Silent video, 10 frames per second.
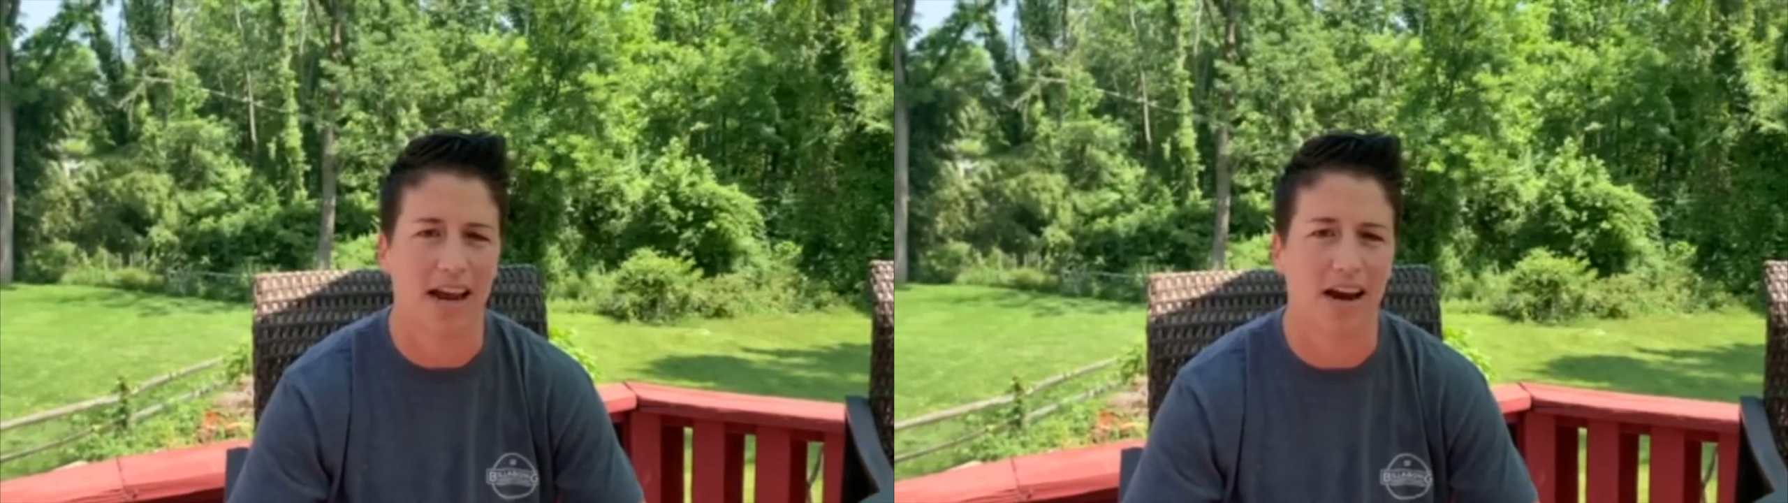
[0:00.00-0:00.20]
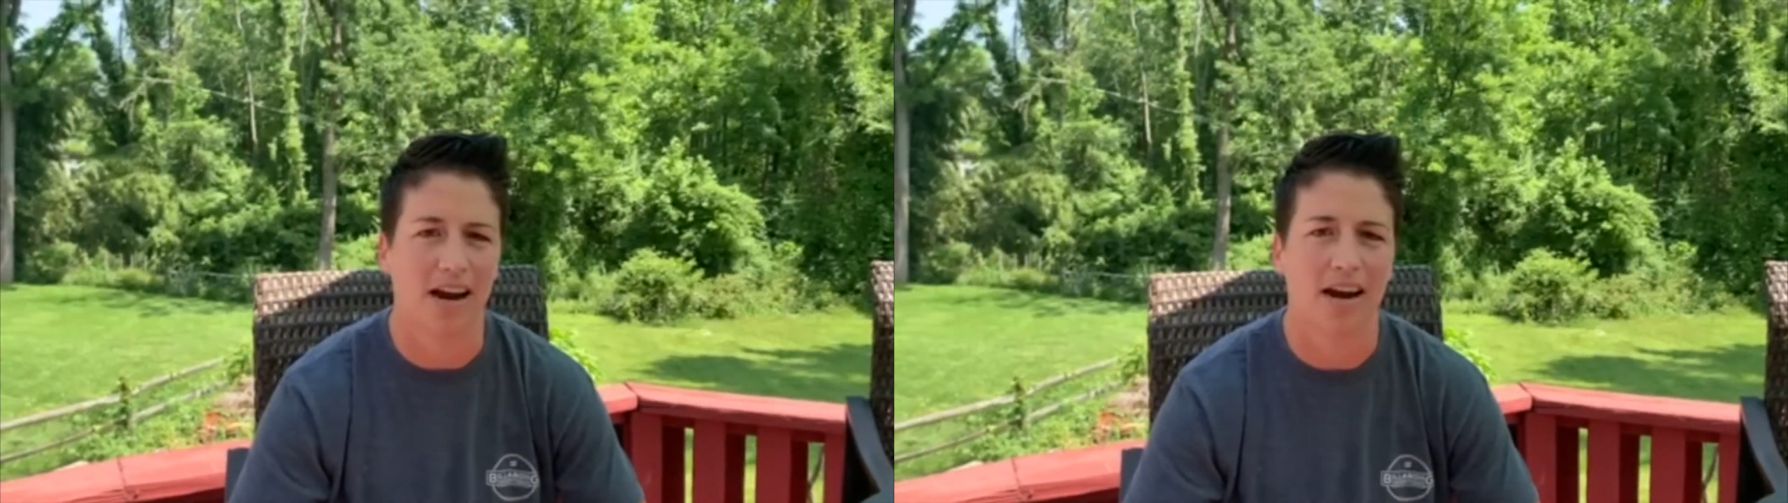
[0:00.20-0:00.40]

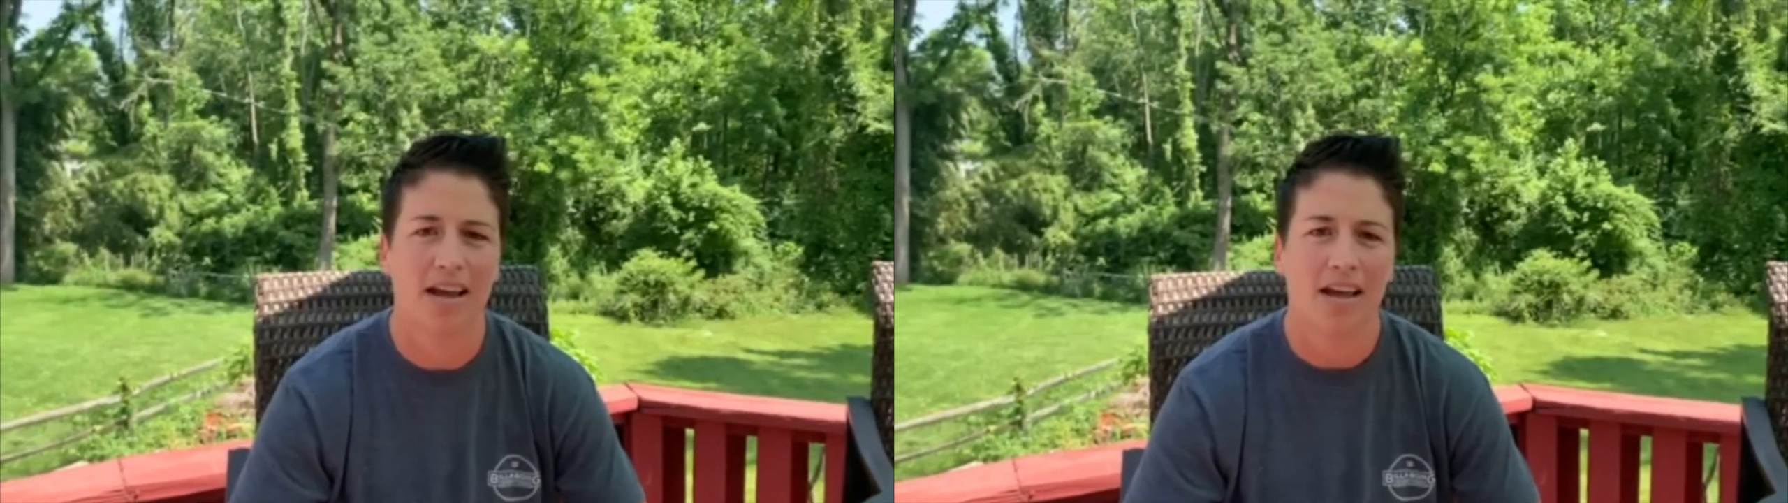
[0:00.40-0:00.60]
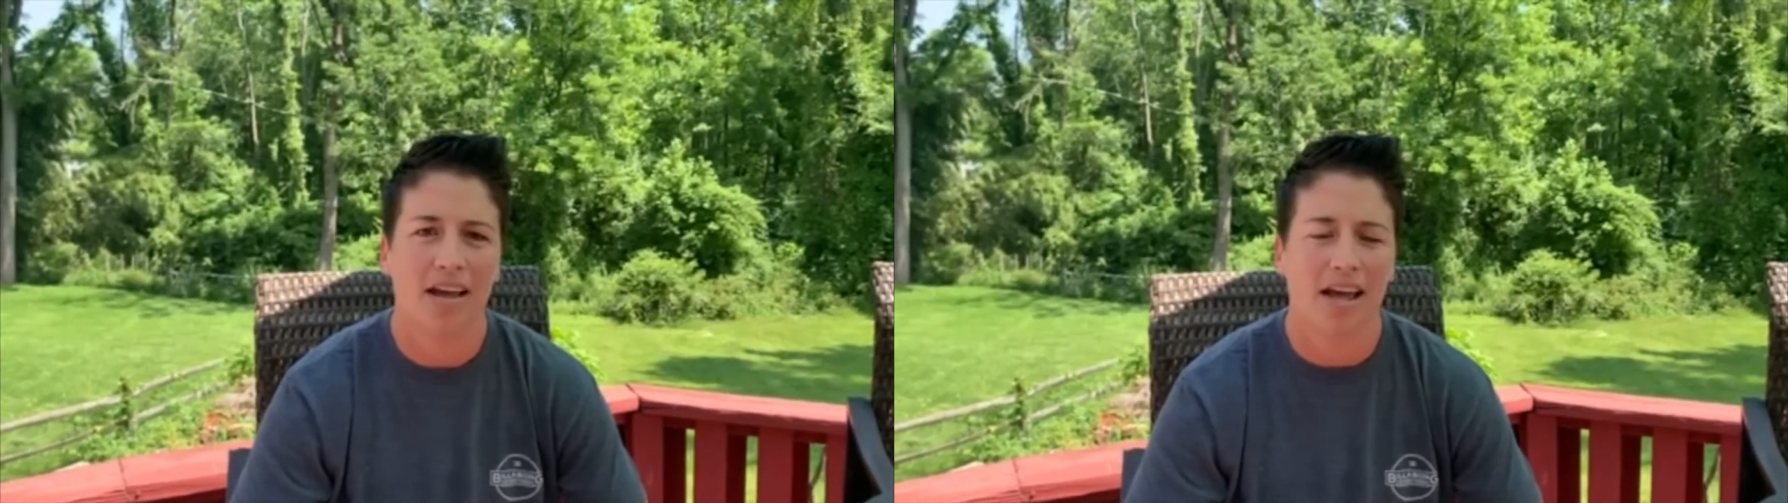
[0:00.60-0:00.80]
air
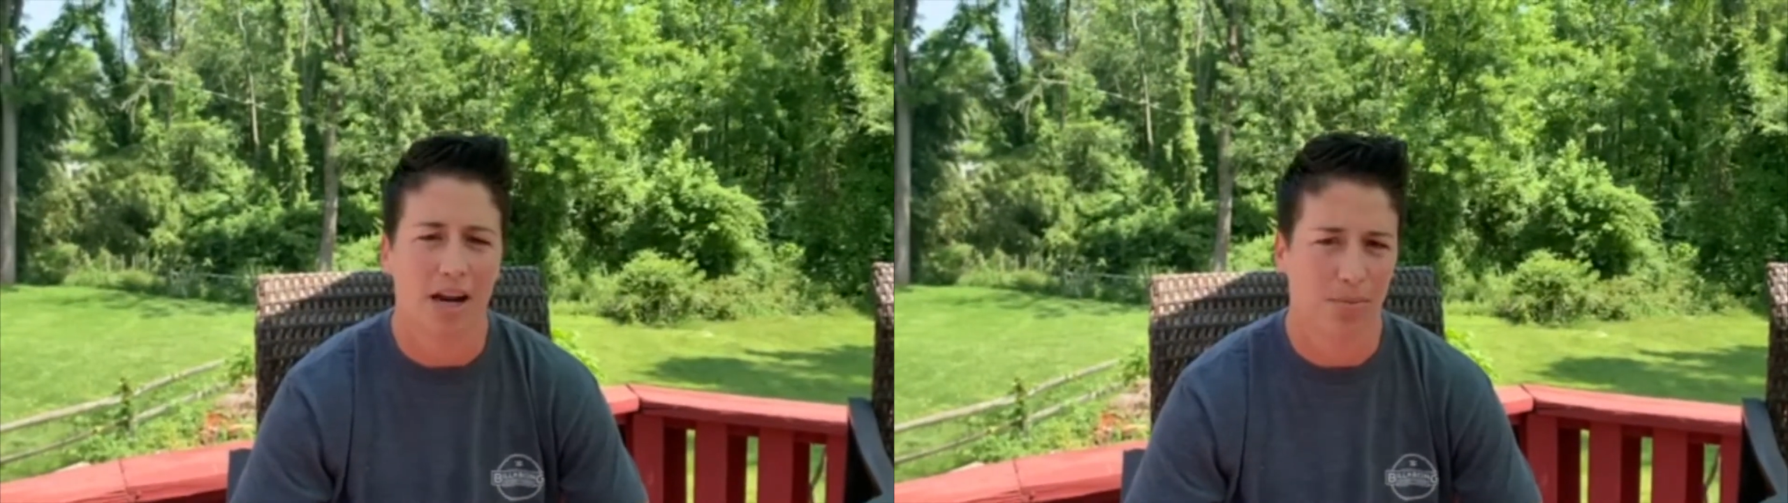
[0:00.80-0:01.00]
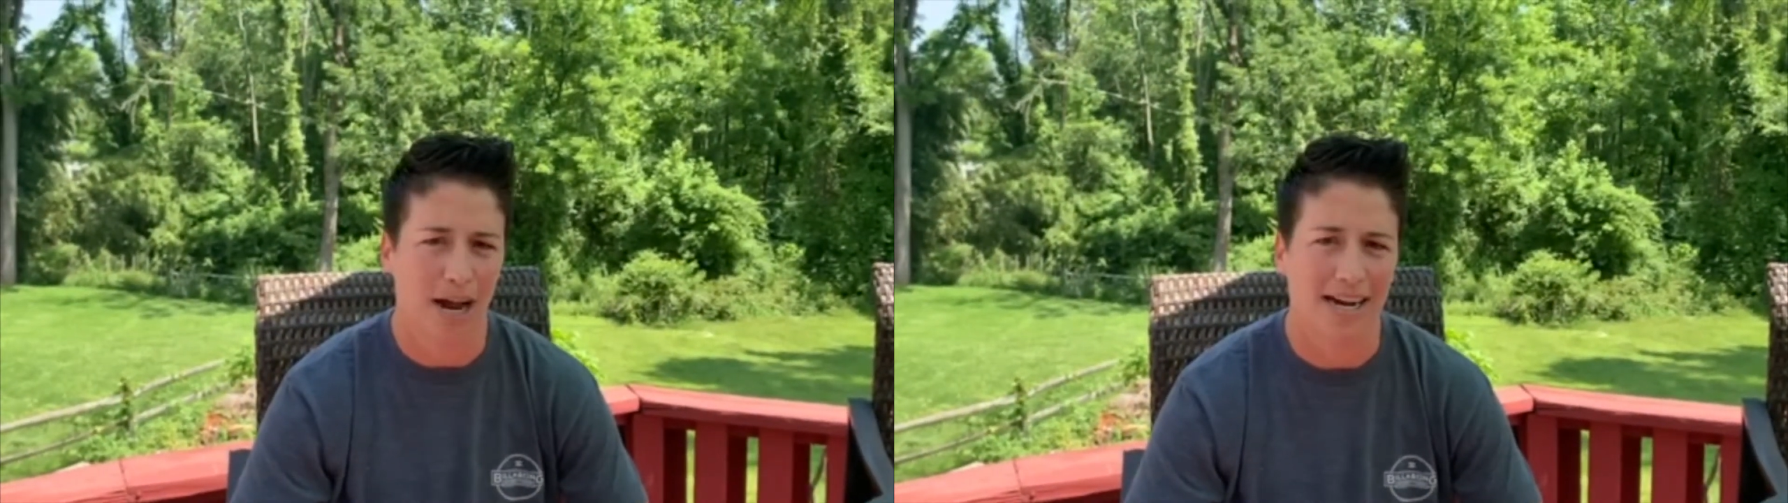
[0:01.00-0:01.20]

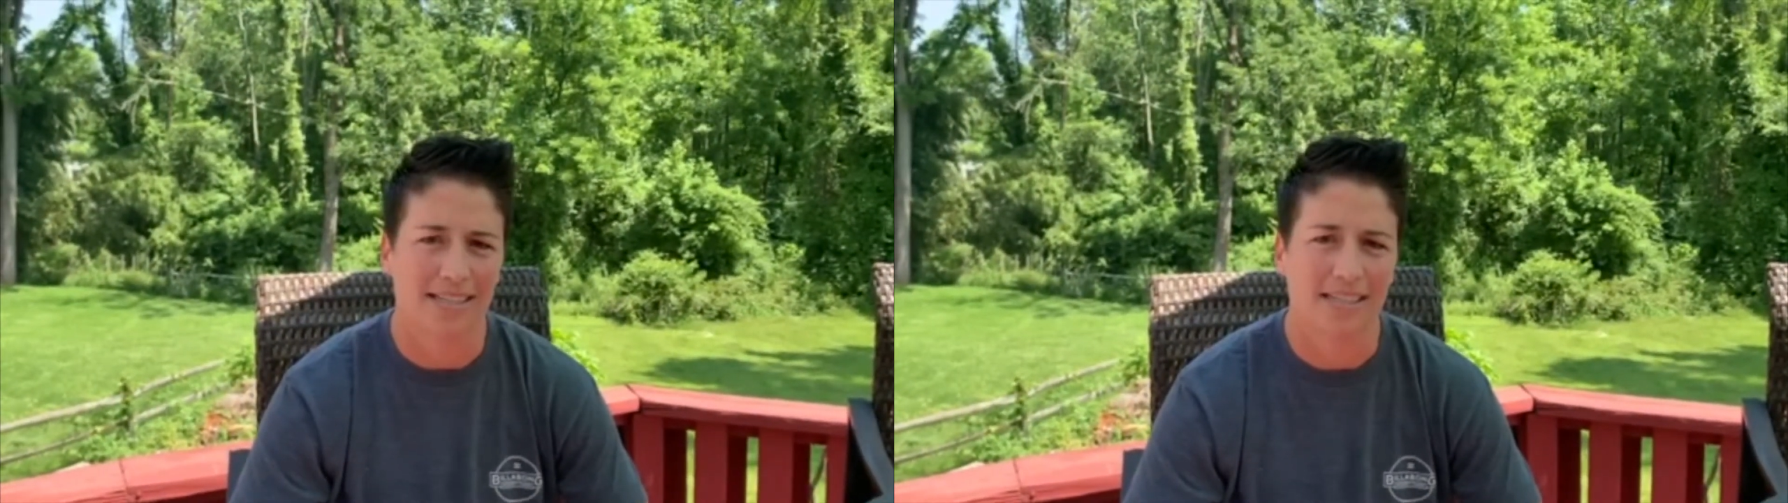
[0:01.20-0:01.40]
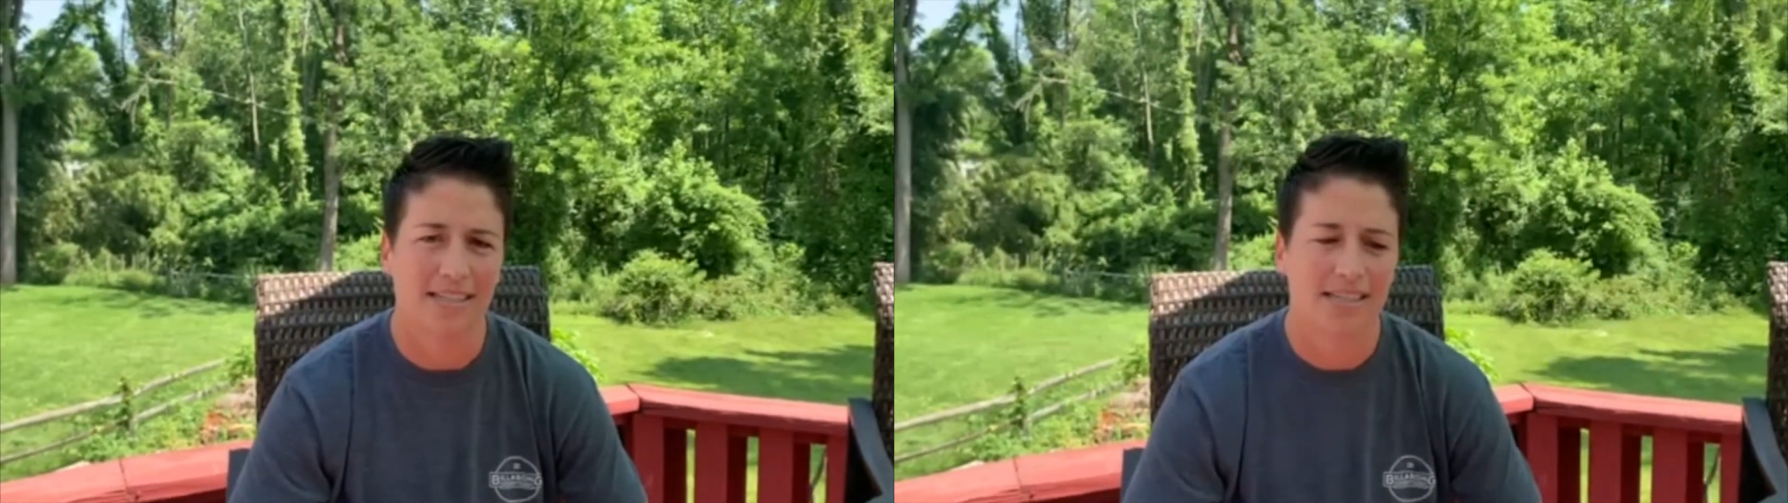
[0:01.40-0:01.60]
at a
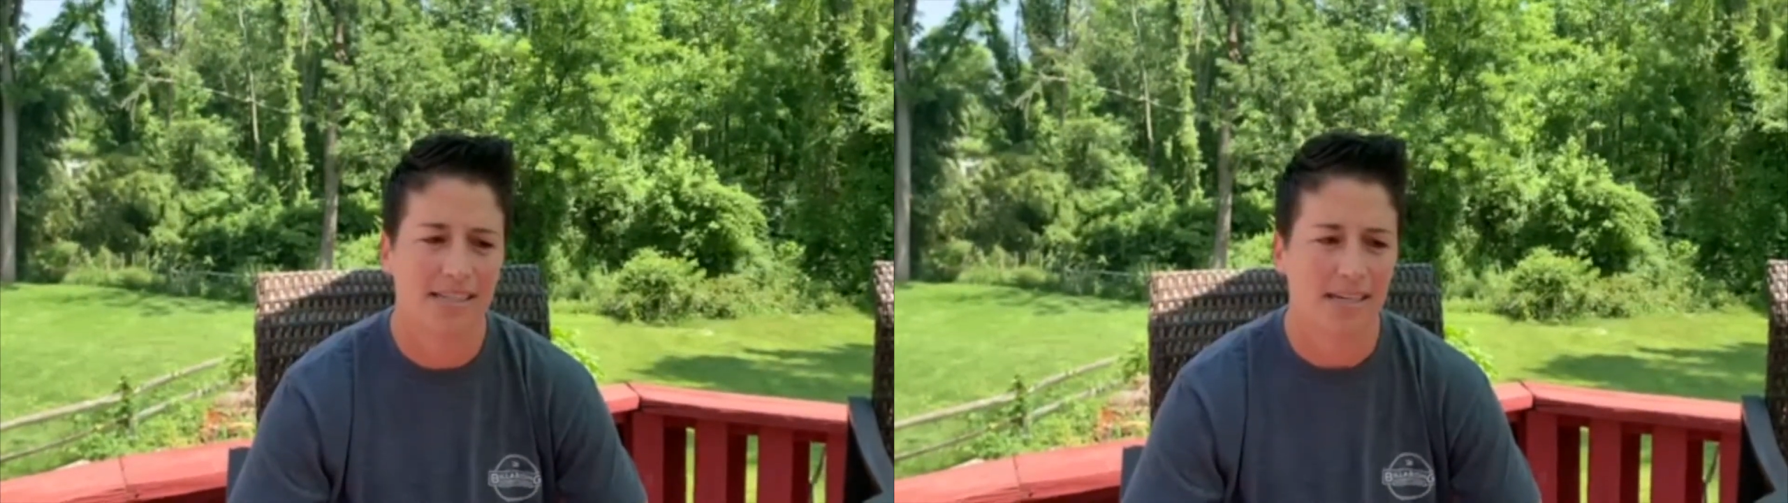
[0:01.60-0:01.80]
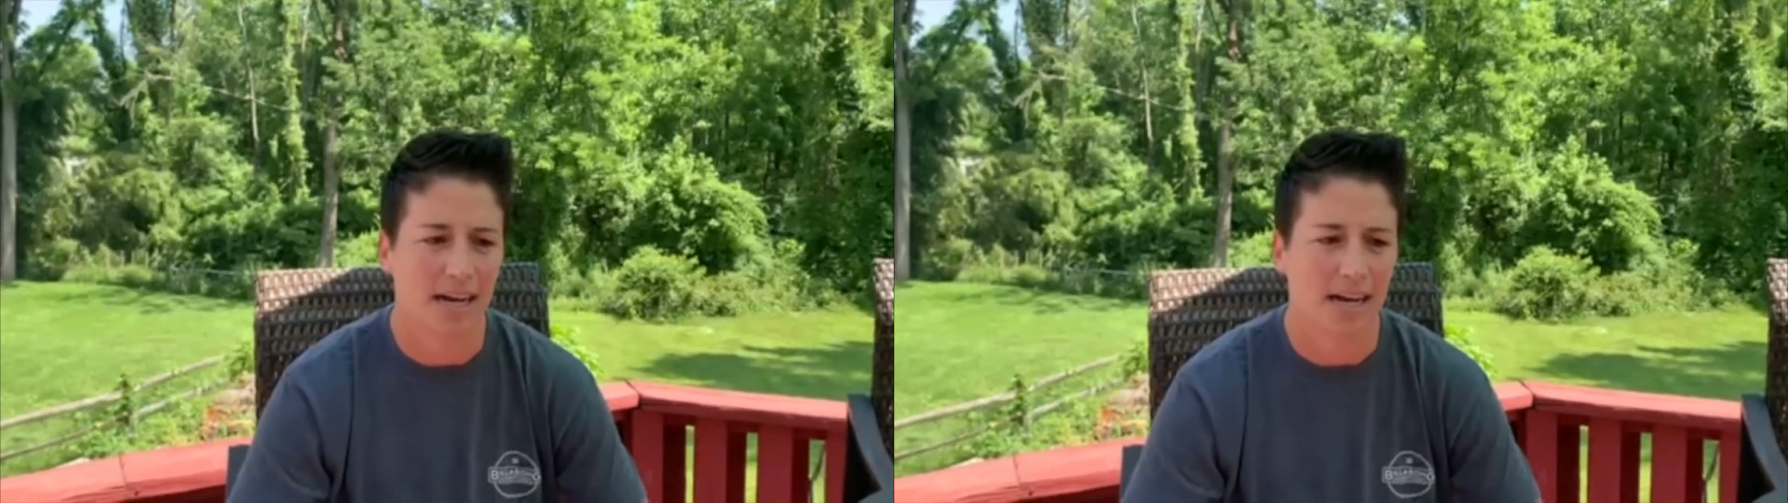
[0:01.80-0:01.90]
practice.